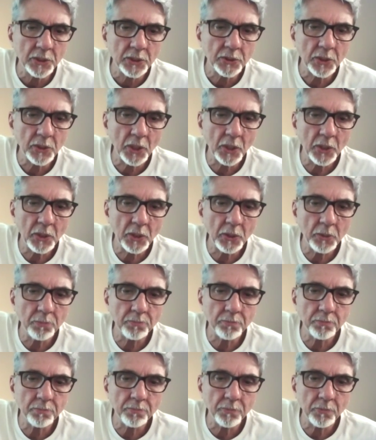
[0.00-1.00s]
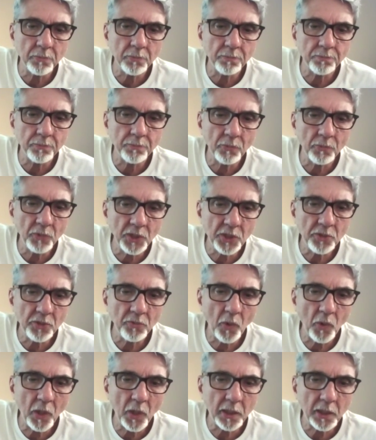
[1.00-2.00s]
So, which
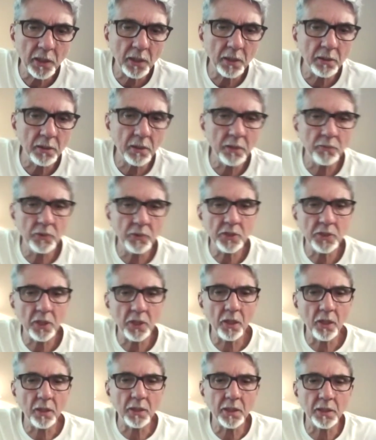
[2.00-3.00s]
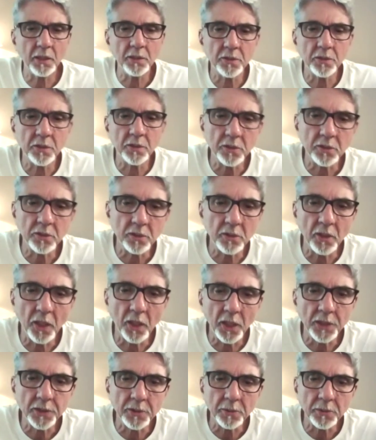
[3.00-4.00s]
loka is this
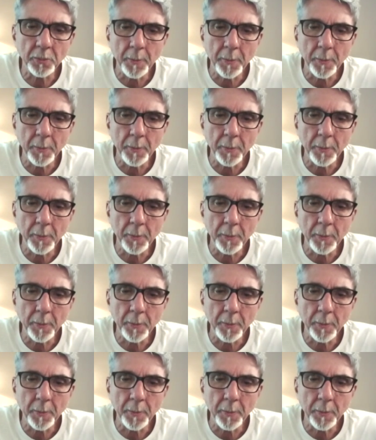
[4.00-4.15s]
God?